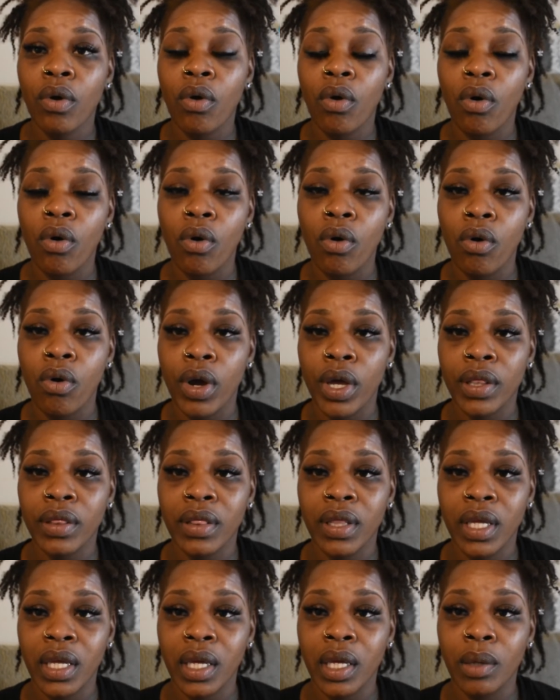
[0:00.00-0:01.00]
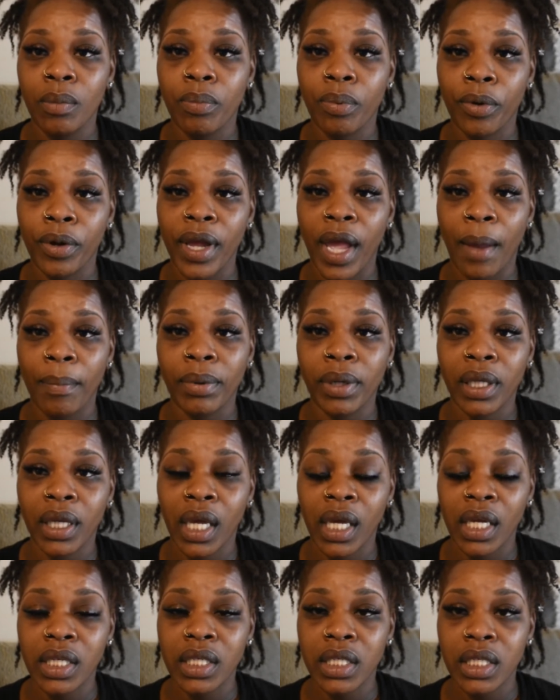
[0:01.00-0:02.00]
on the
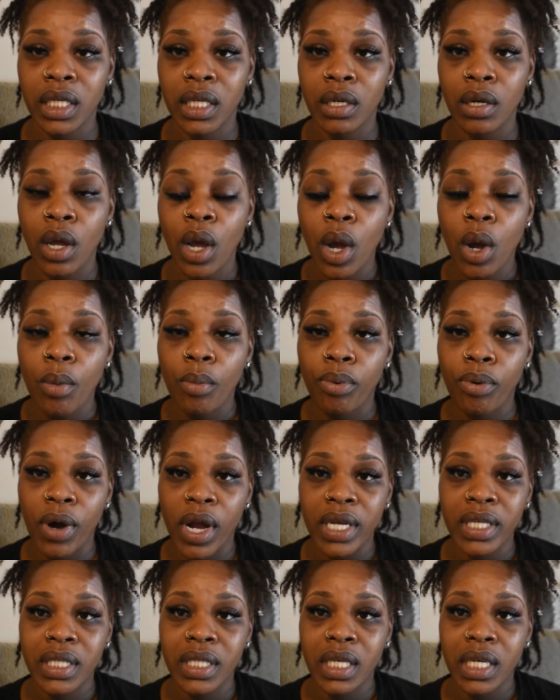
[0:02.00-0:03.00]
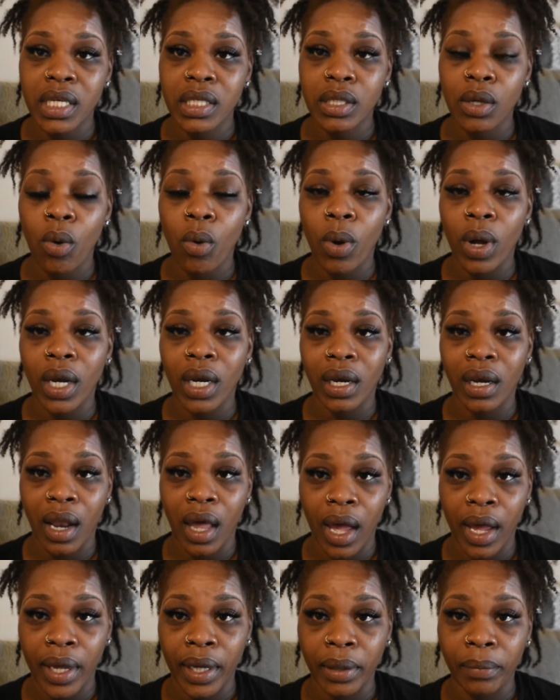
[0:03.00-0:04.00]
pre-application process
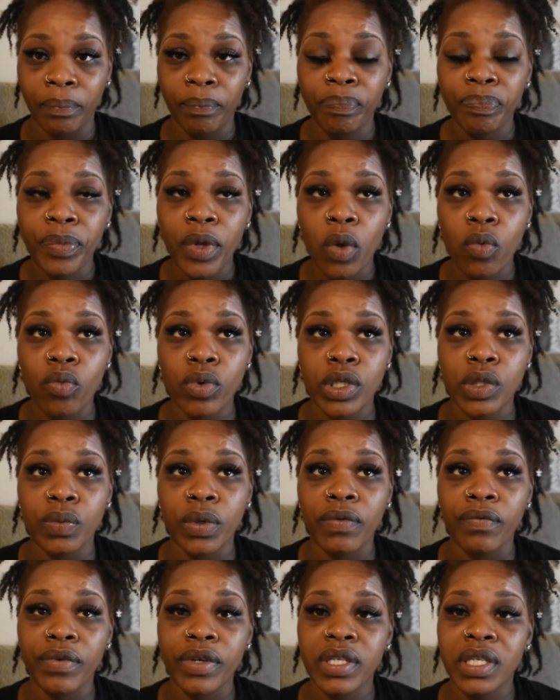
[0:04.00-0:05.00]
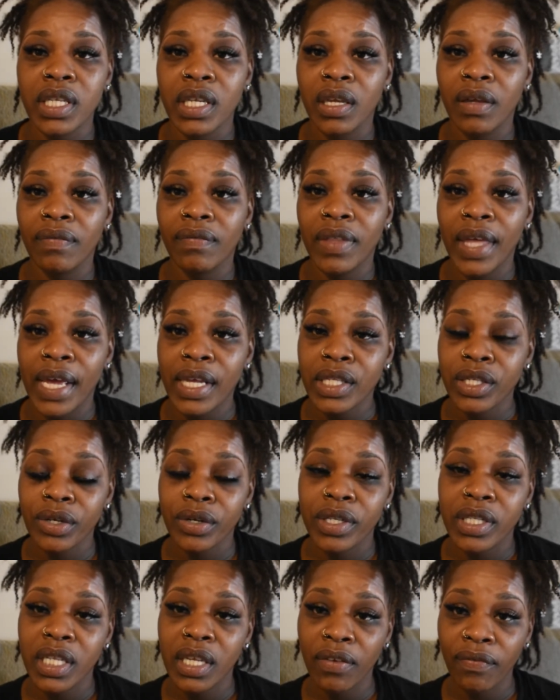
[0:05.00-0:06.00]
online. Once we've received that
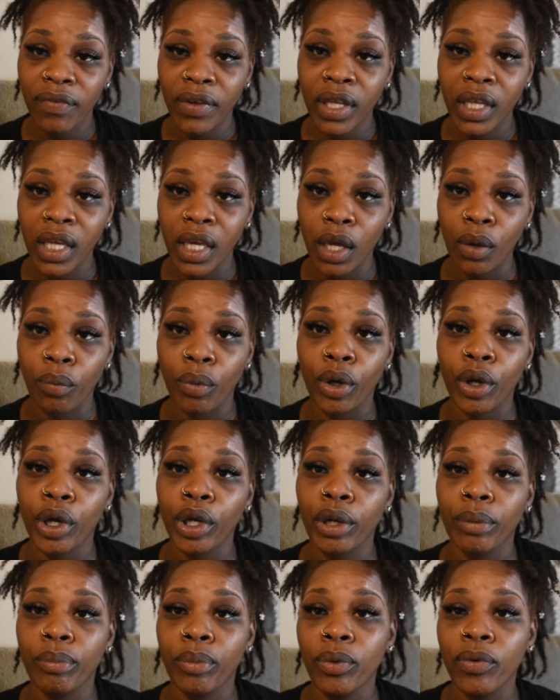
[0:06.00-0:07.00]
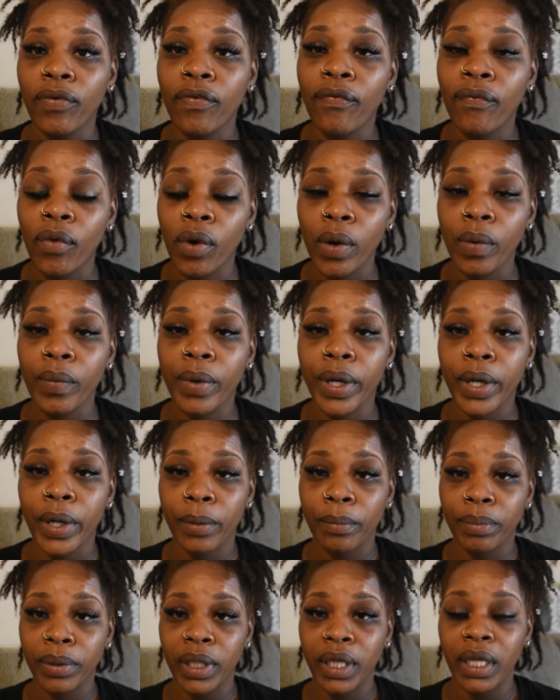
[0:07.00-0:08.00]
certificate, we're going to move forward with
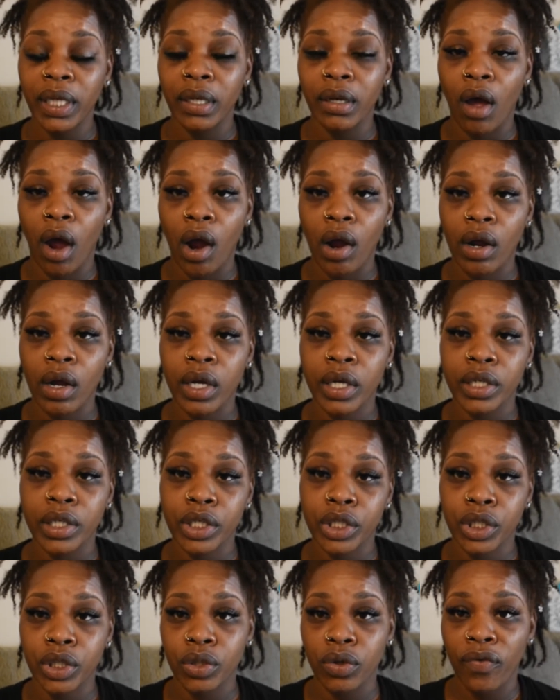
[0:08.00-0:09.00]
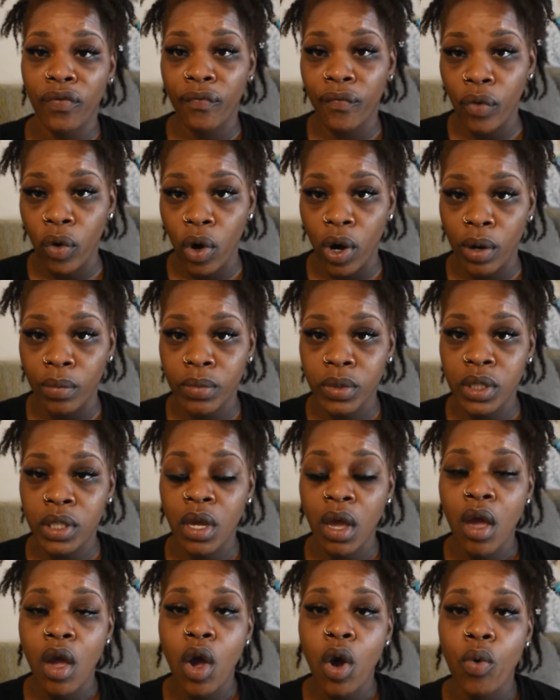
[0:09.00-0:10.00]
completing our additional forms.
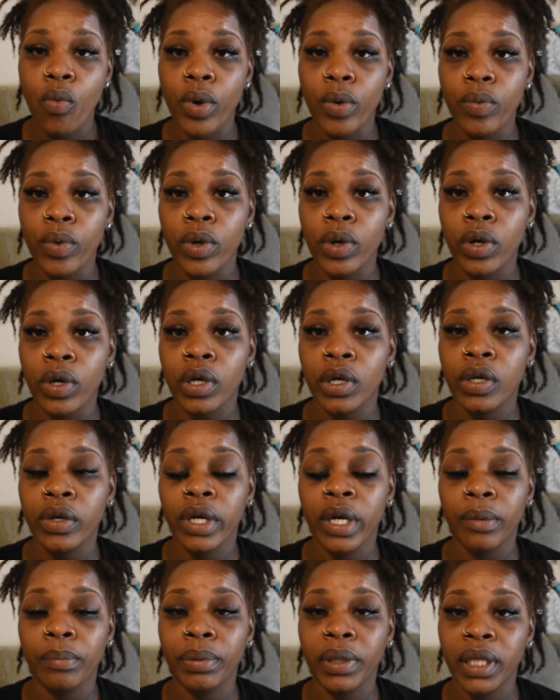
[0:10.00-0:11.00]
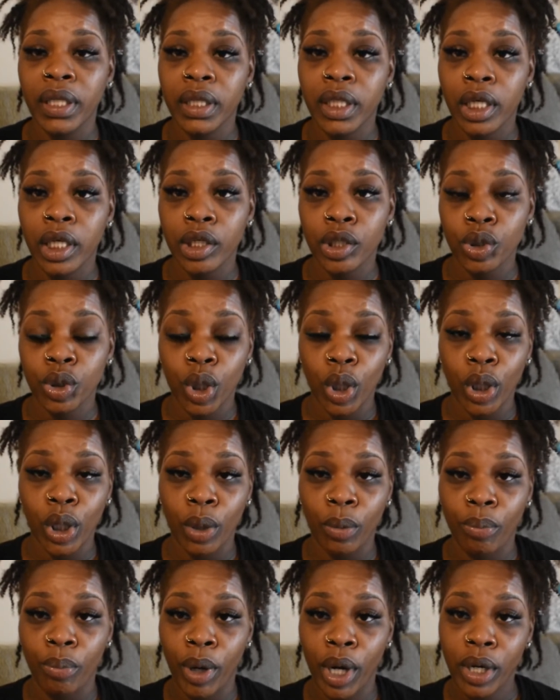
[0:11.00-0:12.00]
We will complete the
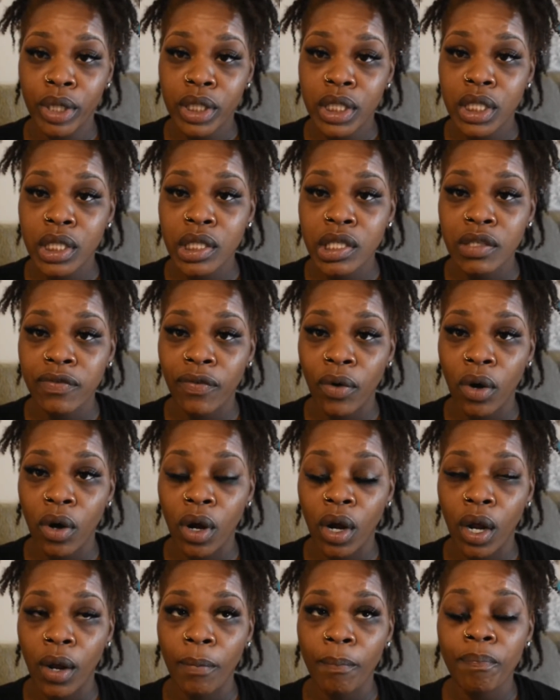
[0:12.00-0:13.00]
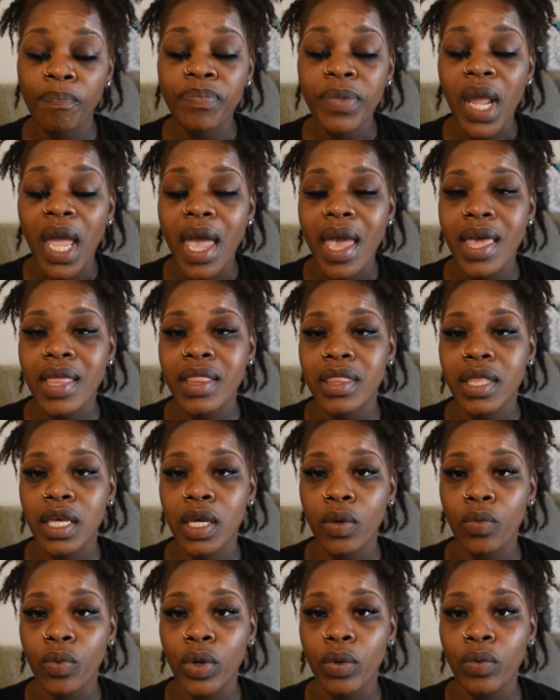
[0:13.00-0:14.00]
controlling persons form, and
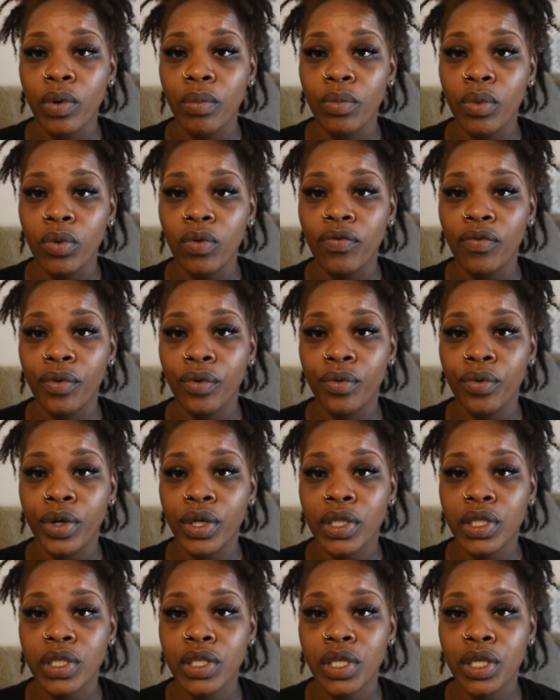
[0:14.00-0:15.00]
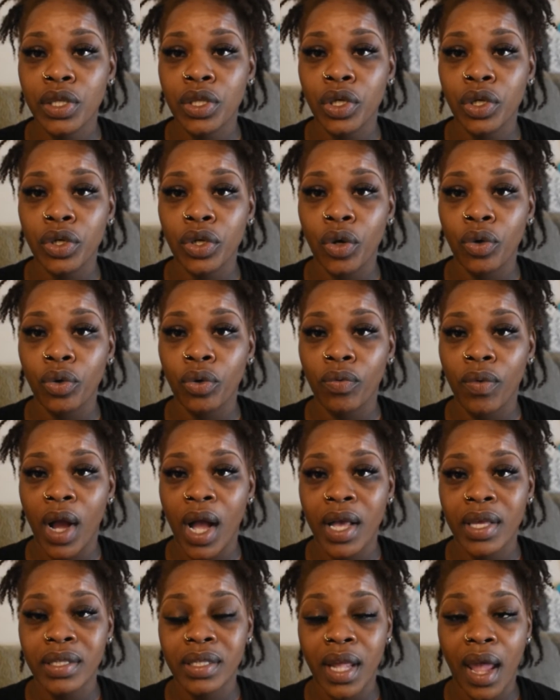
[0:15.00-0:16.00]
then we will move on to the
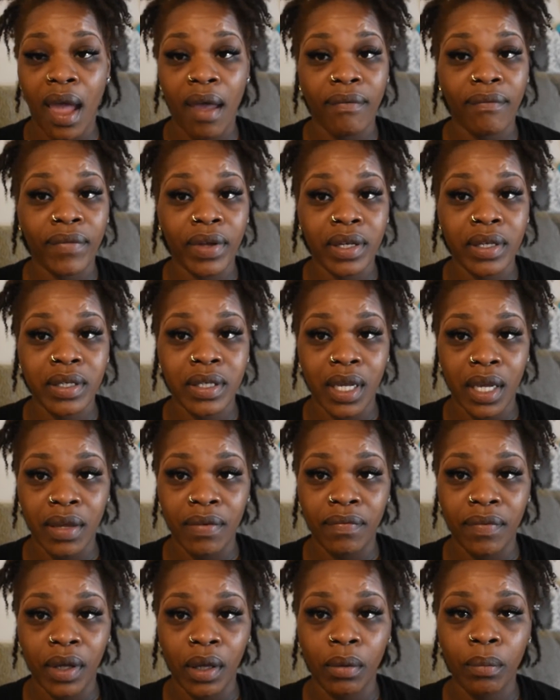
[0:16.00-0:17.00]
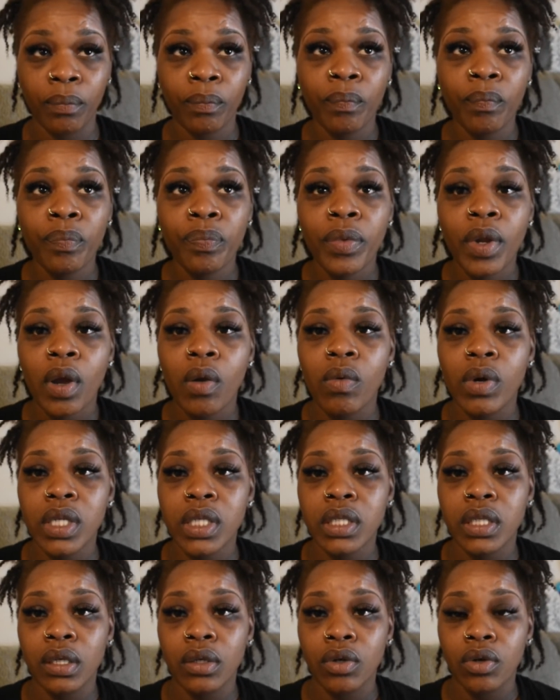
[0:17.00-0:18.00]
notarized affidavit. Once
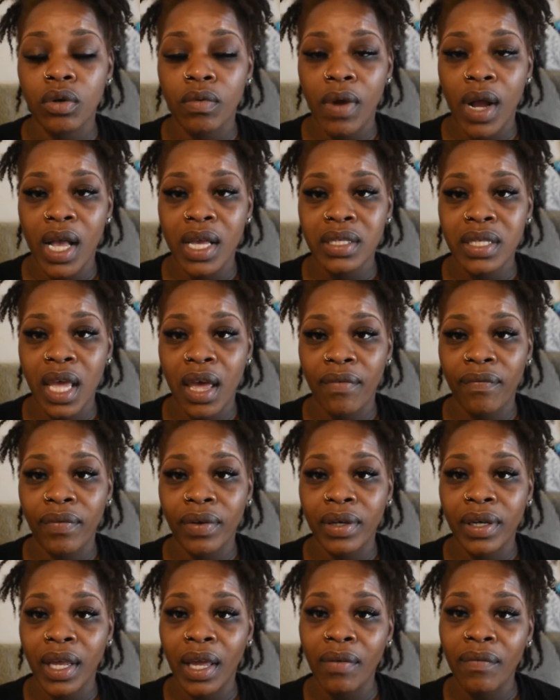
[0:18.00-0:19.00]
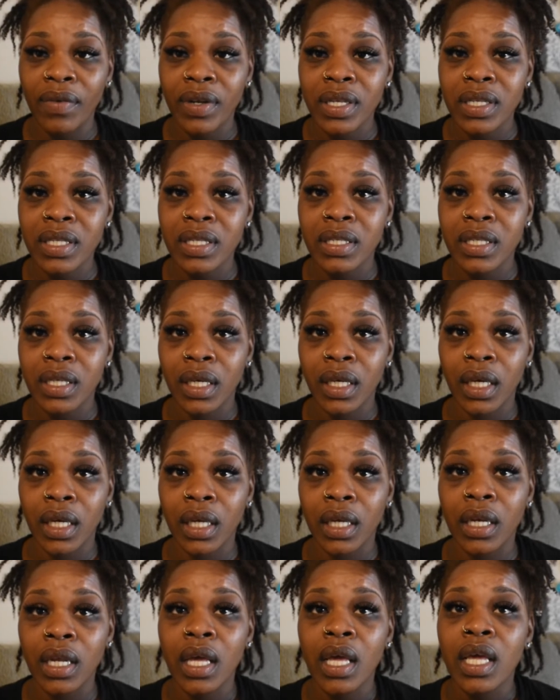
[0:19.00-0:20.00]
the notarized affidavit is
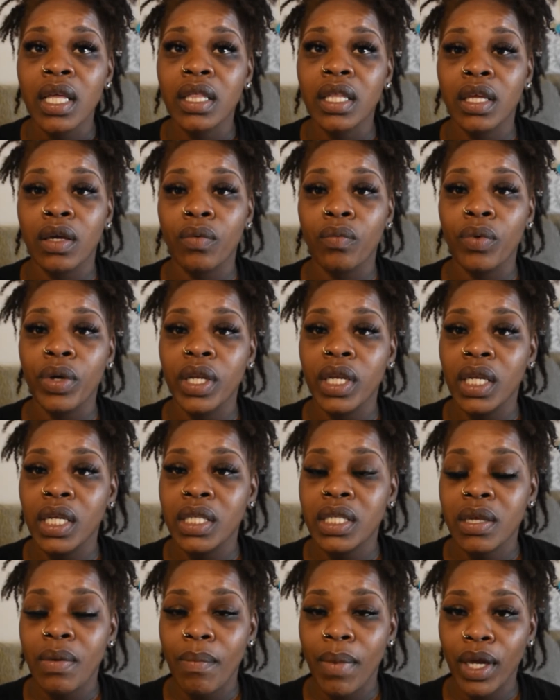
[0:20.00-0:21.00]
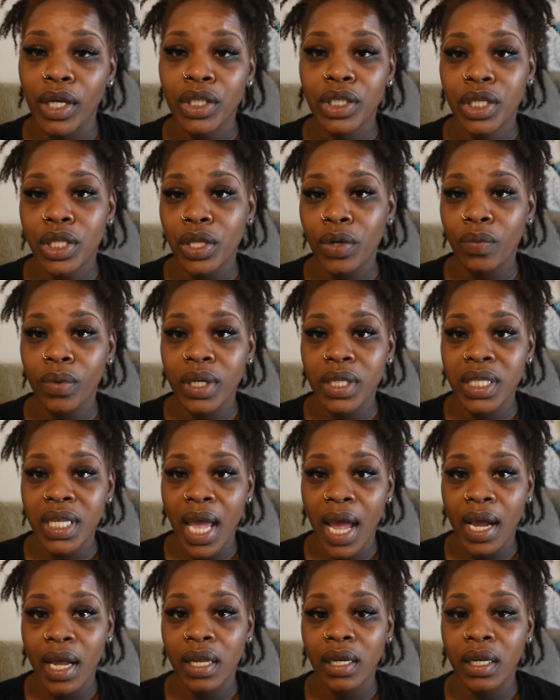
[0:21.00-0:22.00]
done, then we need to make sure that we're
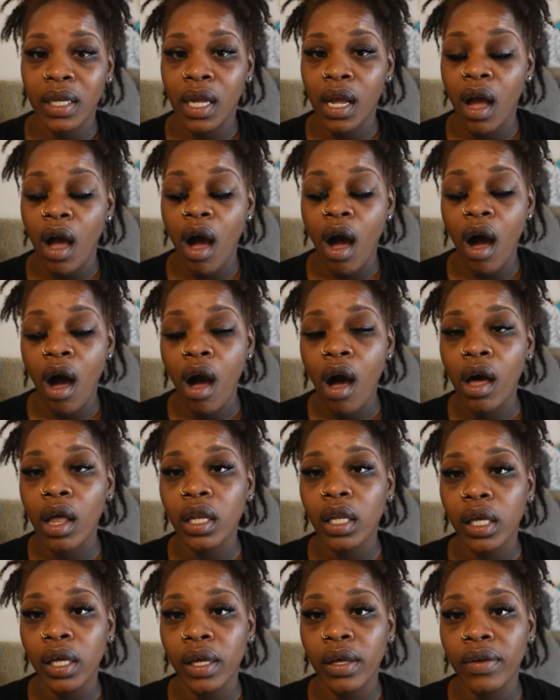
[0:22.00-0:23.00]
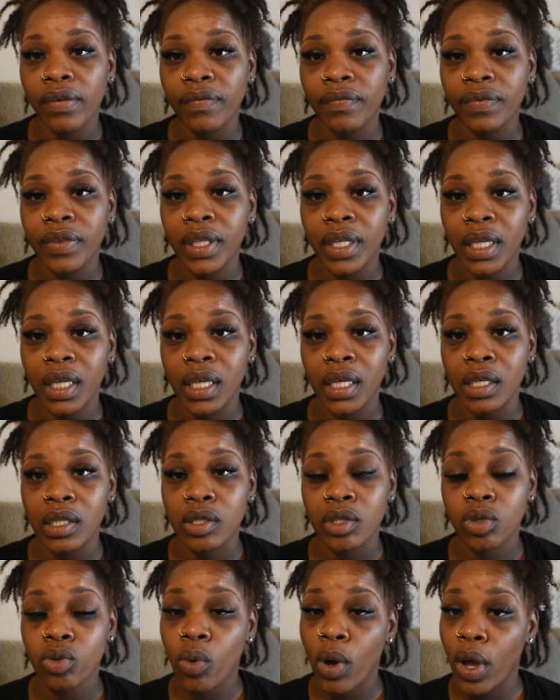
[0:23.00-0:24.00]
tackling all of the
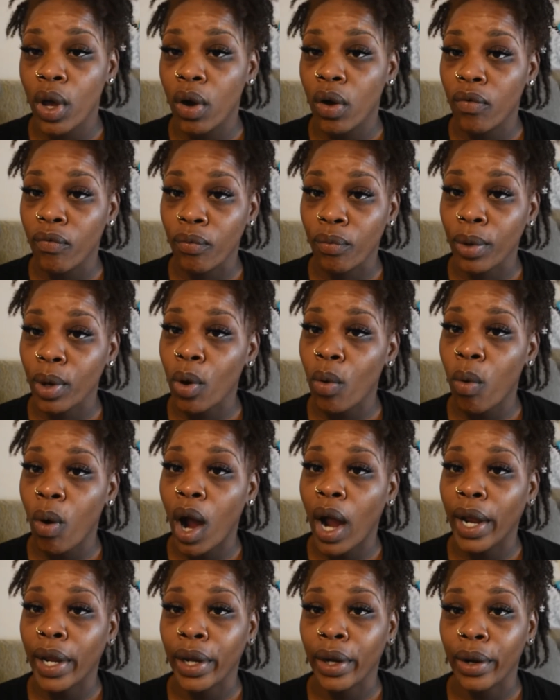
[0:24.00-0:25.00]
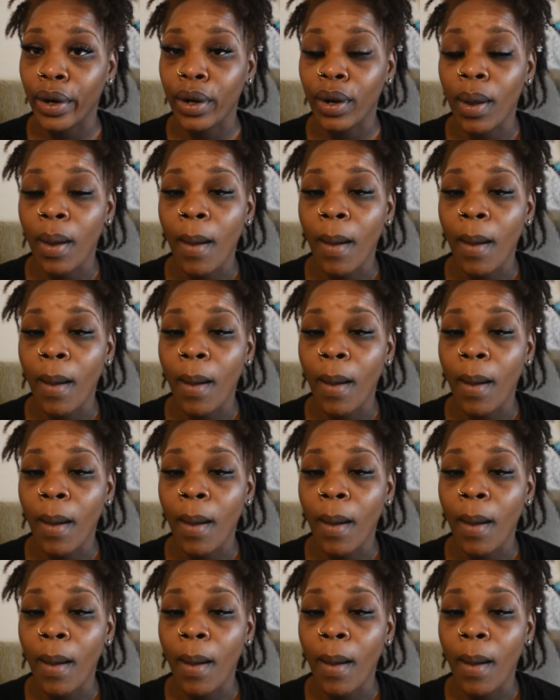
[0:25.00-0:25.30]
12 required